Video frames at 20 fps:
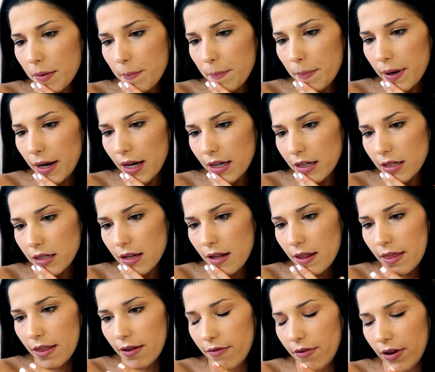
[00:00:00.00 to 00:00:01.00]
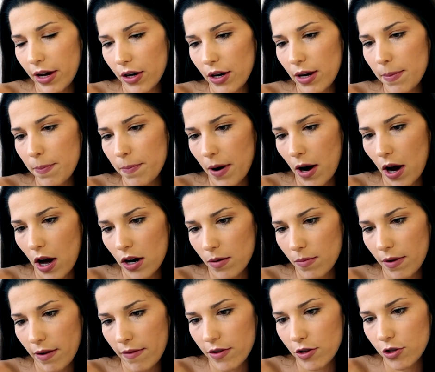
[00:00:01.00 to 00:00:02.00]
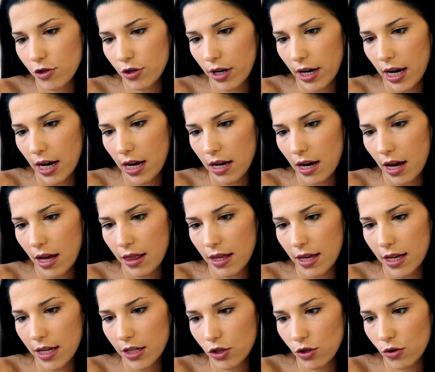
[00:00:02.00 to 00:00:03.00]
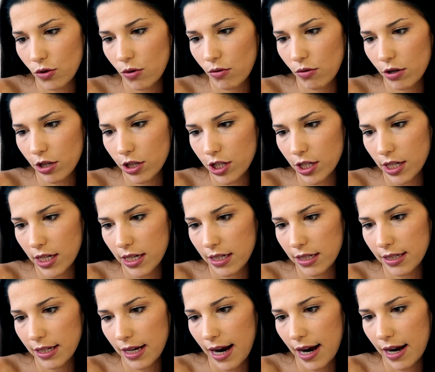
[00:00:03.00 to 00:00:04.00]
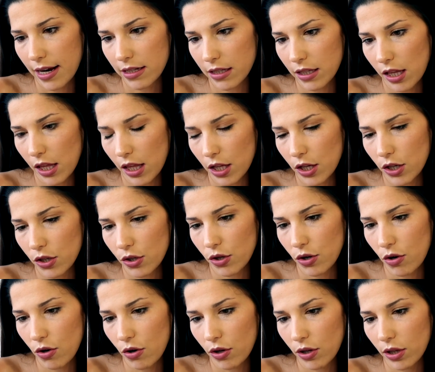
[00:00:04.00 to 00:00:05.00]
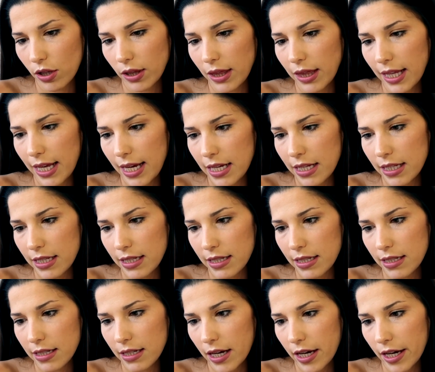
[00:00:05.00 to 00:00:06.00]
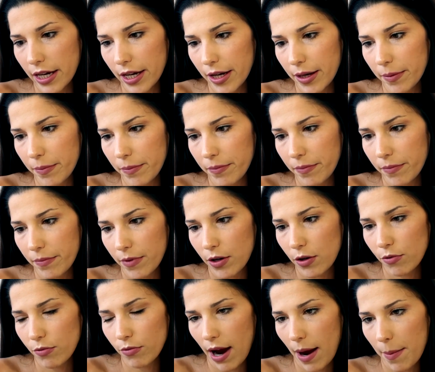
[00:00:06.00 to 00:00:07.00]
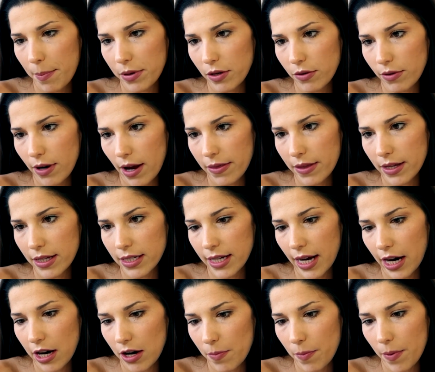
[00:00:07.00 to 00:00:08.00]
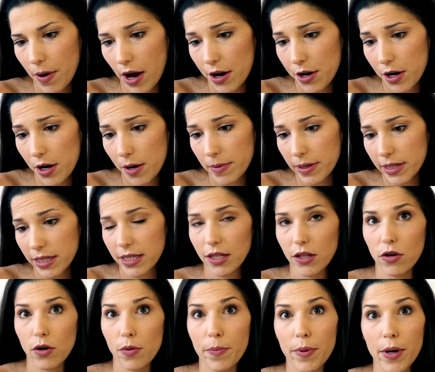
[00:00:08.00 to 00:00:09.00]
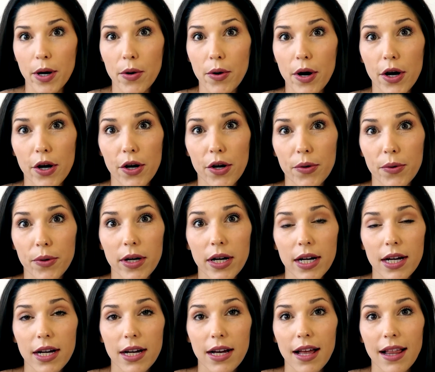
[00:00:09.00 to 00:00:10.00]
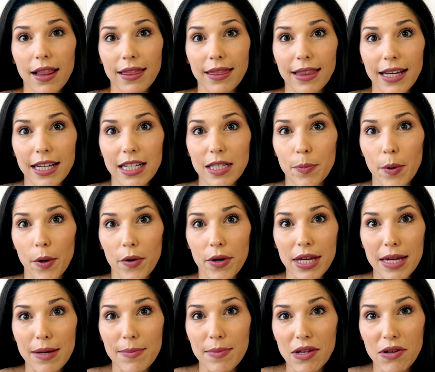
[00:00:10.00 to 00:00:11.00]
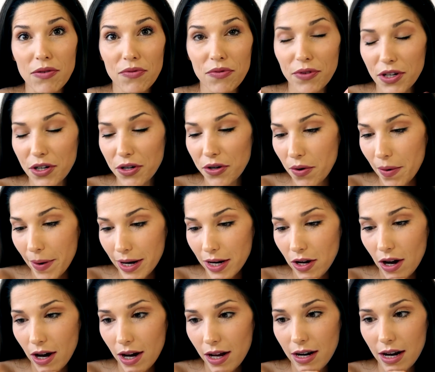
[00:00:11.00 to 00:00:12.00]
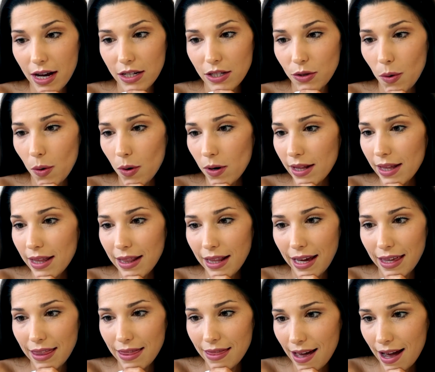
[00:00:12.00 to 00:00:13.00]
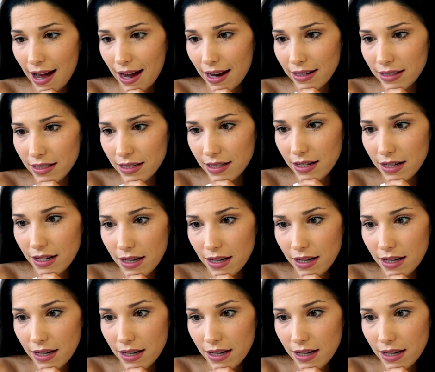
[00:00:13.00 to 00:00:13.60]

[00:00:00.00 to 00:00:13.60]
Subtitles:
But the very bottom of the train, I think, is gorgeous. It has a little lace wrapping around the entire bottom. It's a little boho, lace bohemian feel going on. I totally like that.